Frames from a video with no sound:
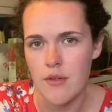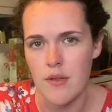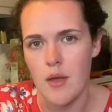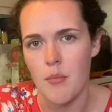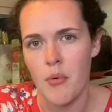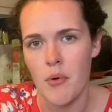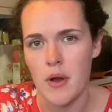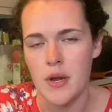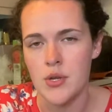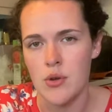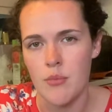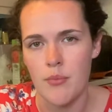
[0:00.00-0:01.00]
like pour
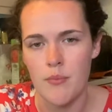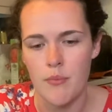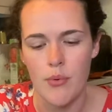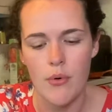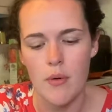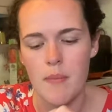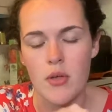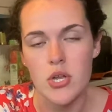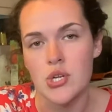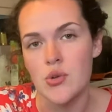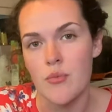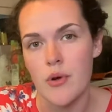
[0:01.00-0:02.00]
milk
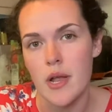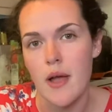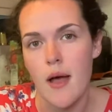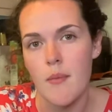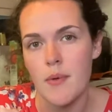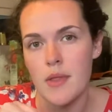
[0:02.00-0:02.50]
into a pretty cup